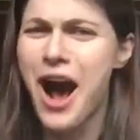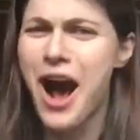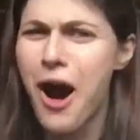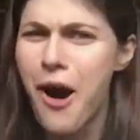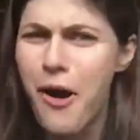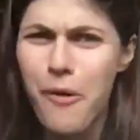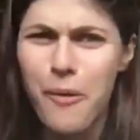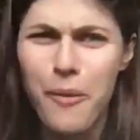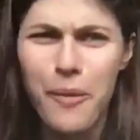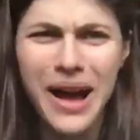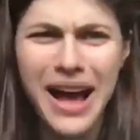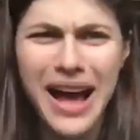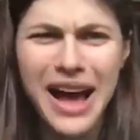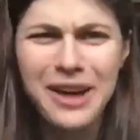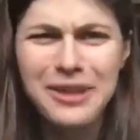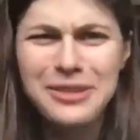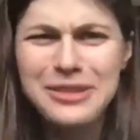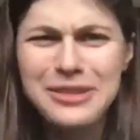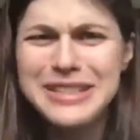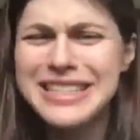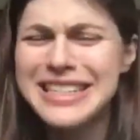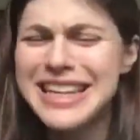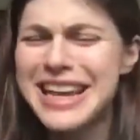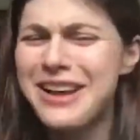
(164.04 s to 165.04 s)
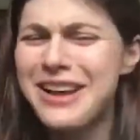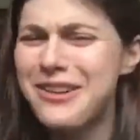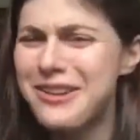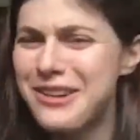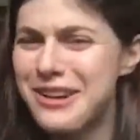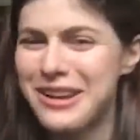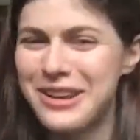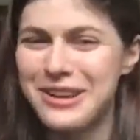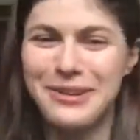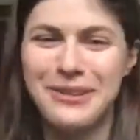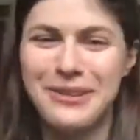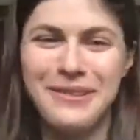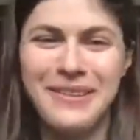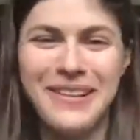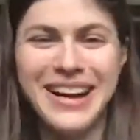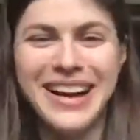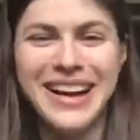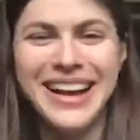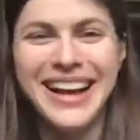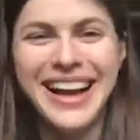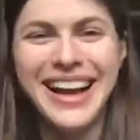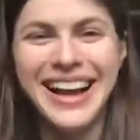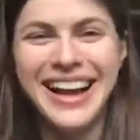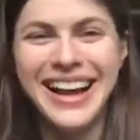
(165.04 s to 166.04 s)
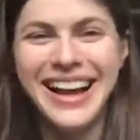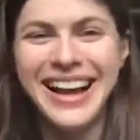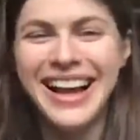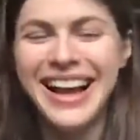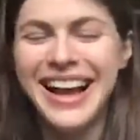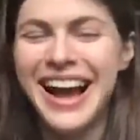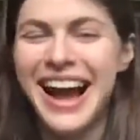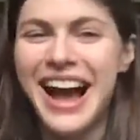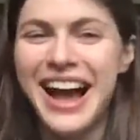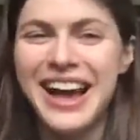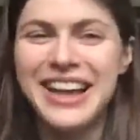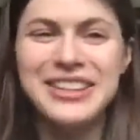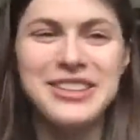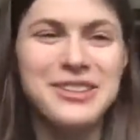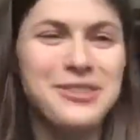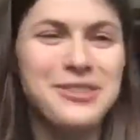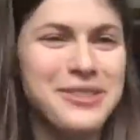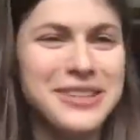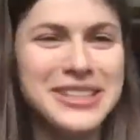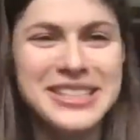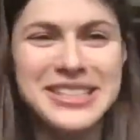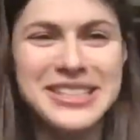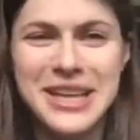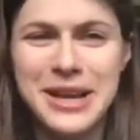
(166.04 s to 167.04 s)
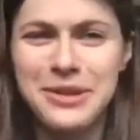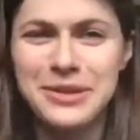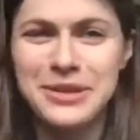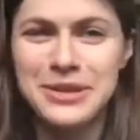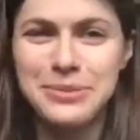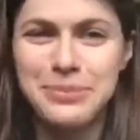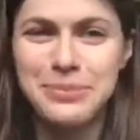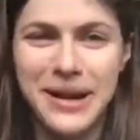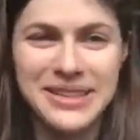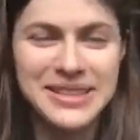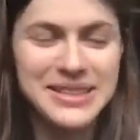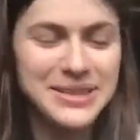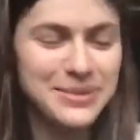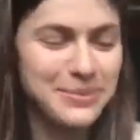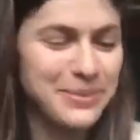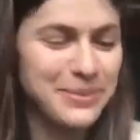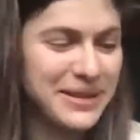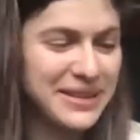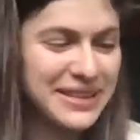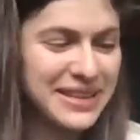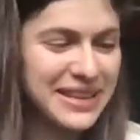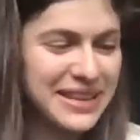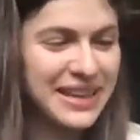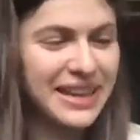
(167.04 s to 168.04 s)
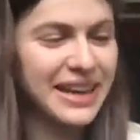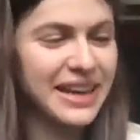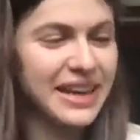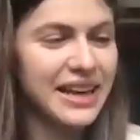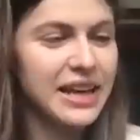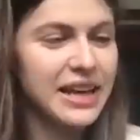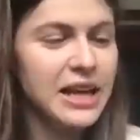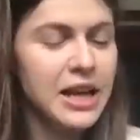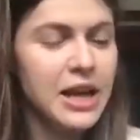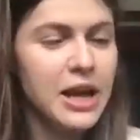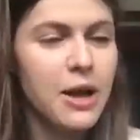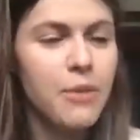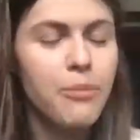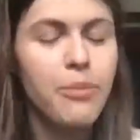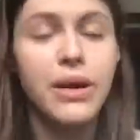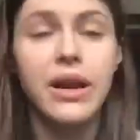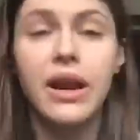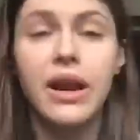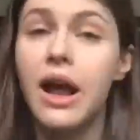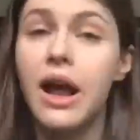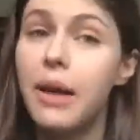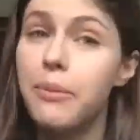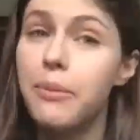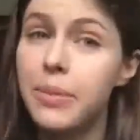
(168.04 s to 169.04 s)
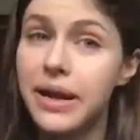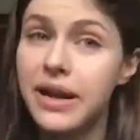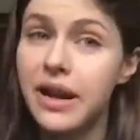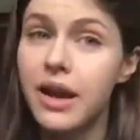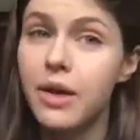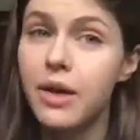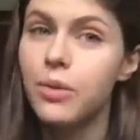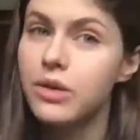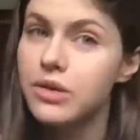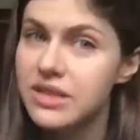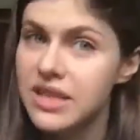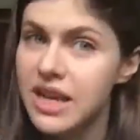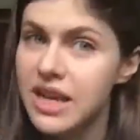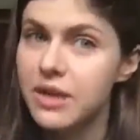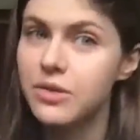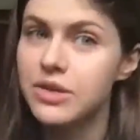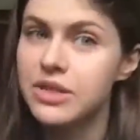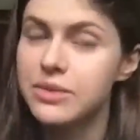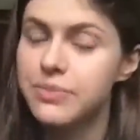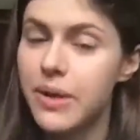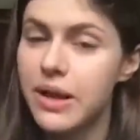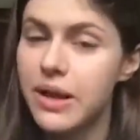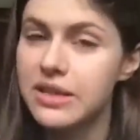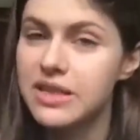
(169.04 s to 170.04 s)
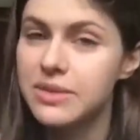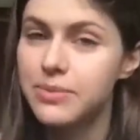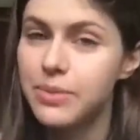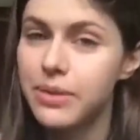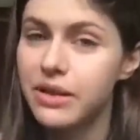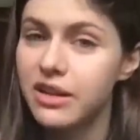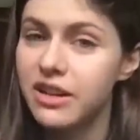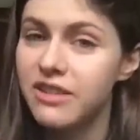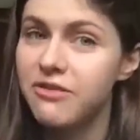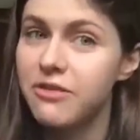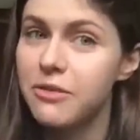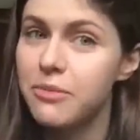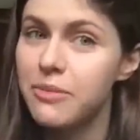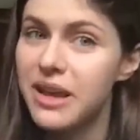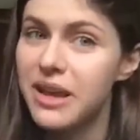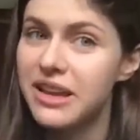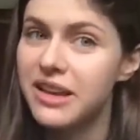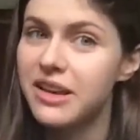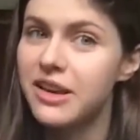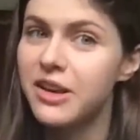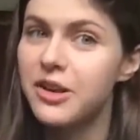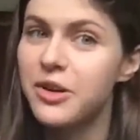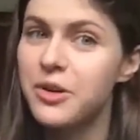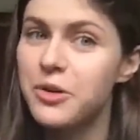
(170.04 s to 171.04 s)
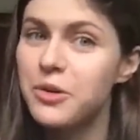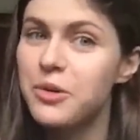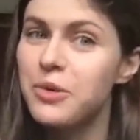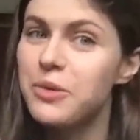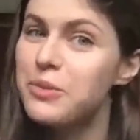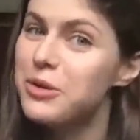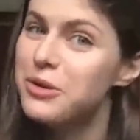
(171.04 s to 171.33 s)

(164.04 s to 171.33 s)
No, how dare you? I don't want to take responsibility. But I will take responsibility for making a cool